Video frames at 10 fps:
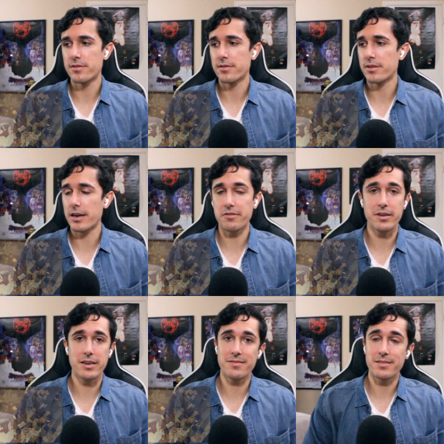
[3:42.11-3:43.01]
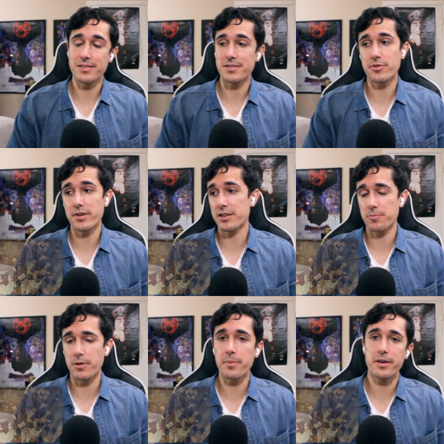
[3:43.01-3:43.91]
Not great, because some dragons are
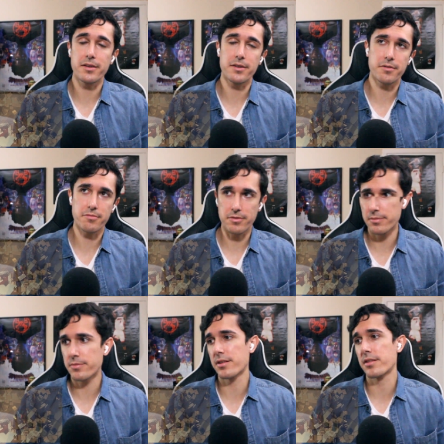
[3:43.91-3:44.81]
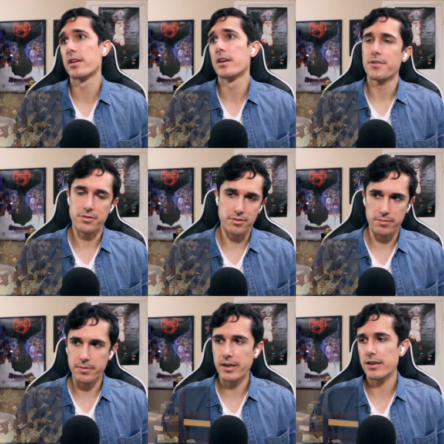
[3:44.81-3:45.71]
probably going to agree with Sol
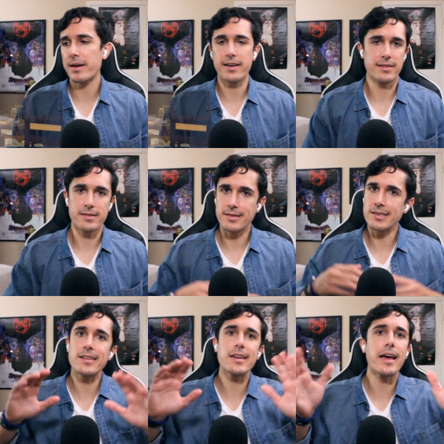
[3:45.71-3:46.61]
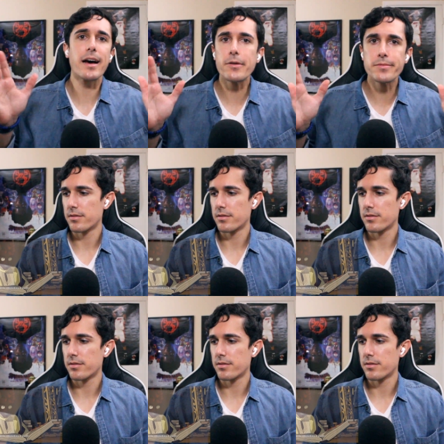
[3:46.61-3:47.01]
Regem. I can see it now.